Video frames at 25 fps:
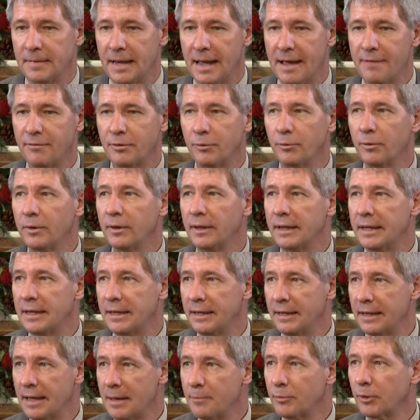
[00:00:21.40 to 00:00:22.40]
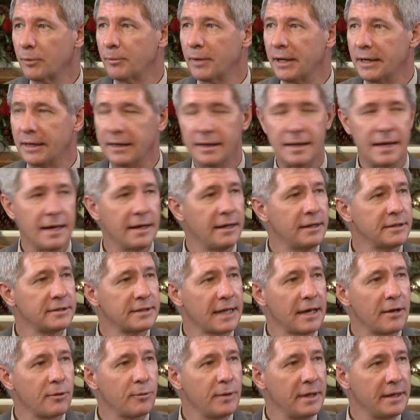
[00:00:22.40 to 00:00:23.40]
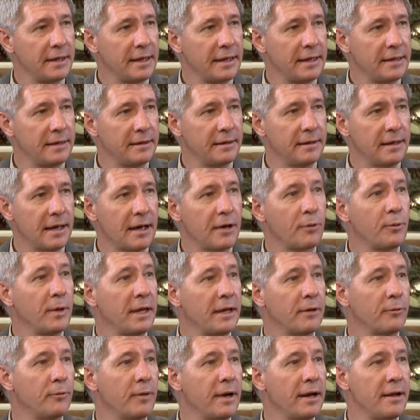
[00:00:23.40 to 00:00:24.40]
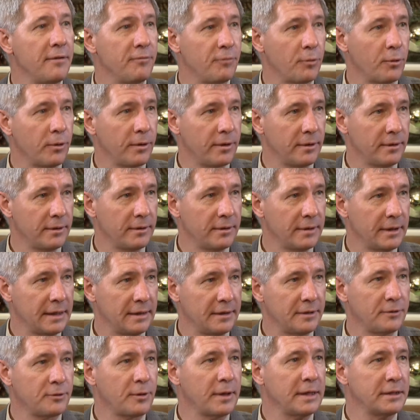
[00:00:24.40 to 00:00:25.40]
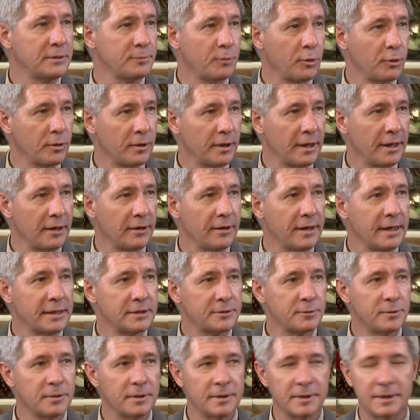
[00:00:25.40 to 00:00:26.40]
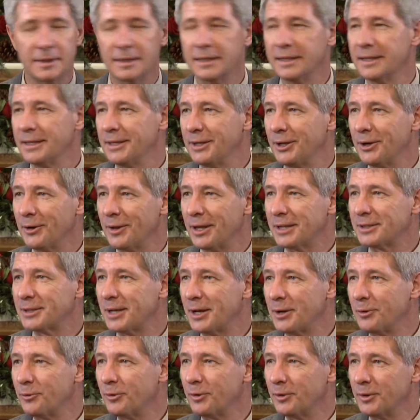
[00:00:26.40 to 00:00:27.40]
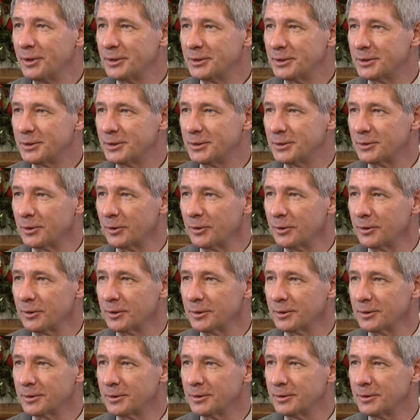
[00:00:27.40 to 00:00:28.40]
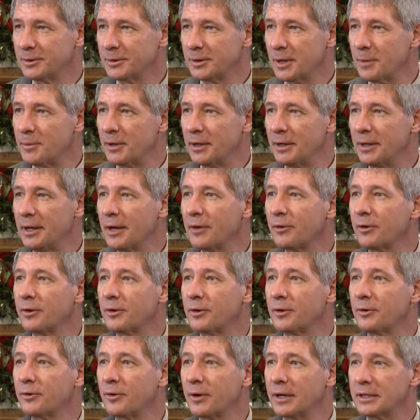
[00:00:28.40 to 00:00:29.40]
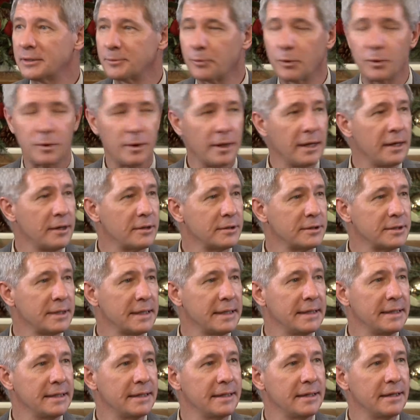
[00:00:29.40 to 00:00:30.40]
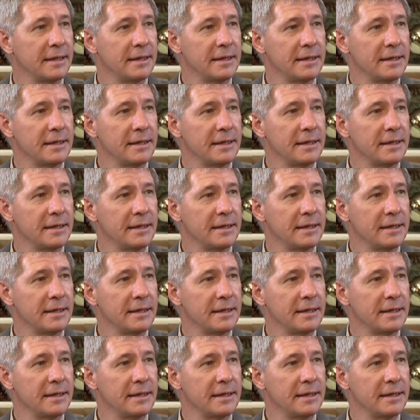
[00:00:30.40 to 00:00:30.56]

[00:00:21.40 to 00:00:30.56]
really implemented it yet, is how do we get ready for it at the transport layer? And that's where, that's kind of where this is all coming together at the transport layer, saying,